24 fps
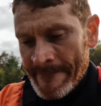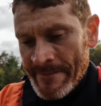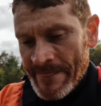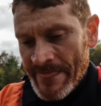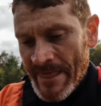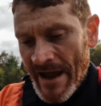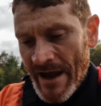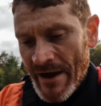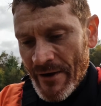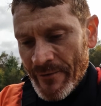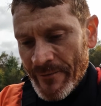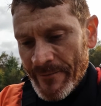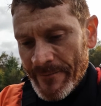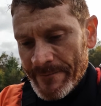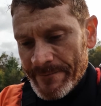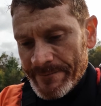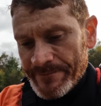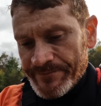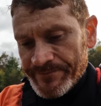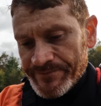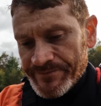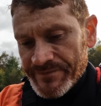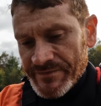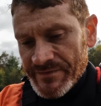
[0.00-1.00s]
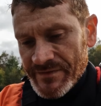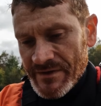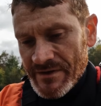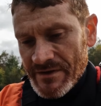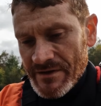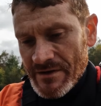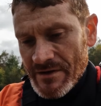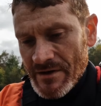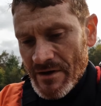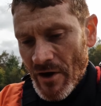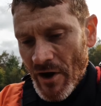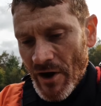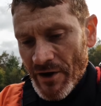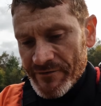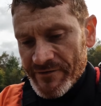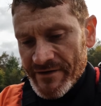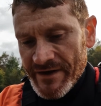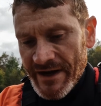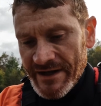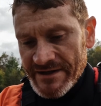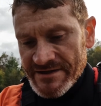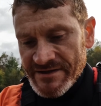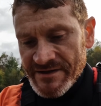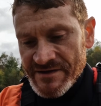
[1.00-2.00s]
Now, I've
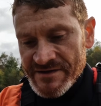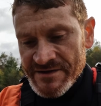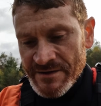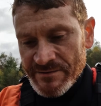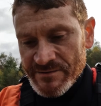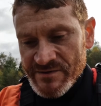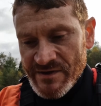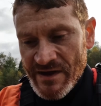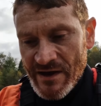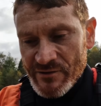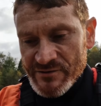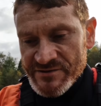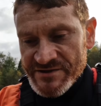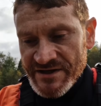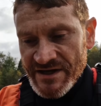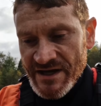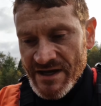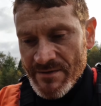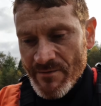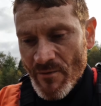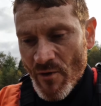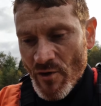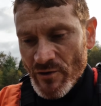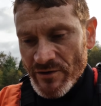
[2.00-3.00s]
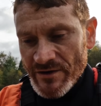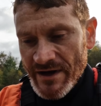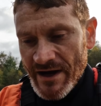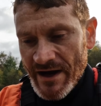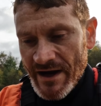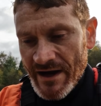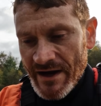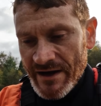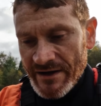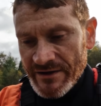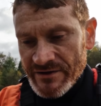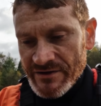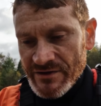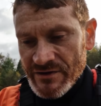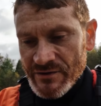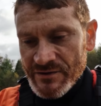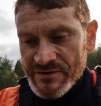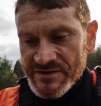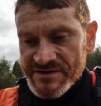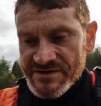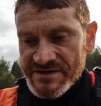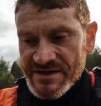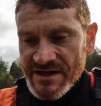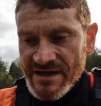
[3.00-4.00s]
connected this up to the LCD mod, and you
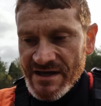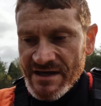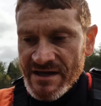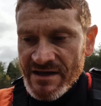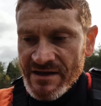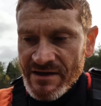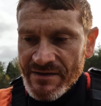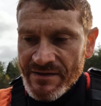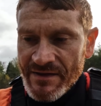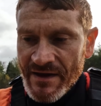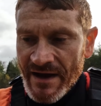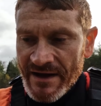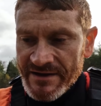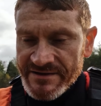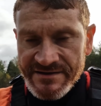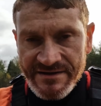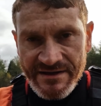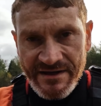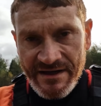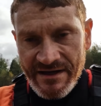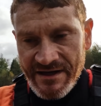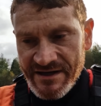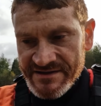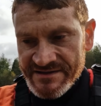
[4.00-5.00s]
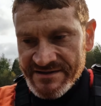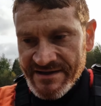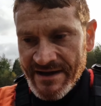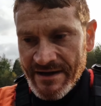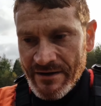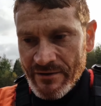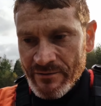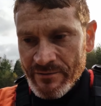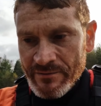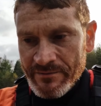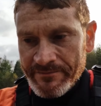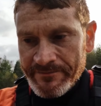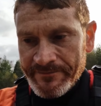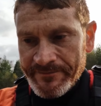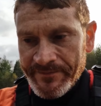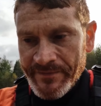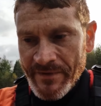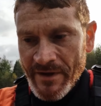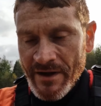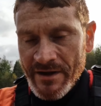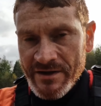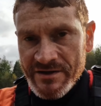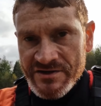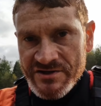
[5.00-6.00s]
can see that it is now
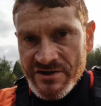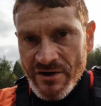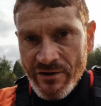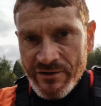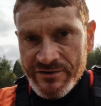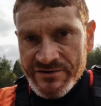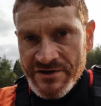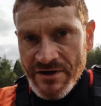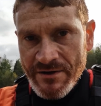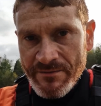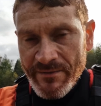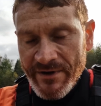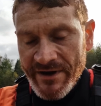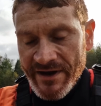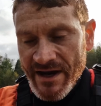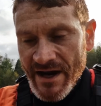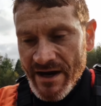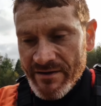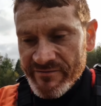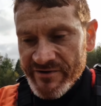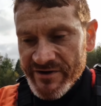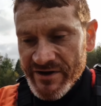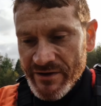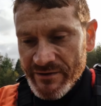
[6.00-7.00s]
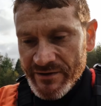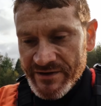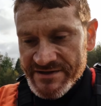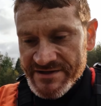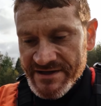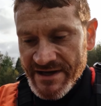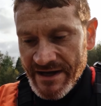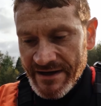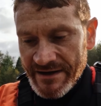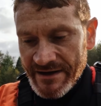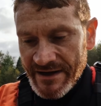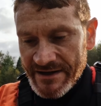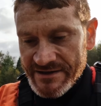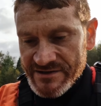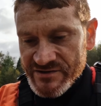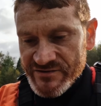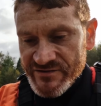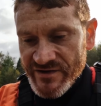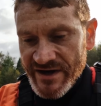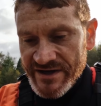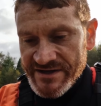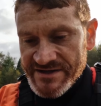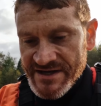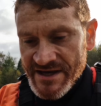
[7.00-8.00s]
charging up my camera unit again. That's
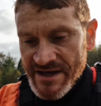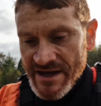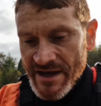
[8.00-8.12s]
great.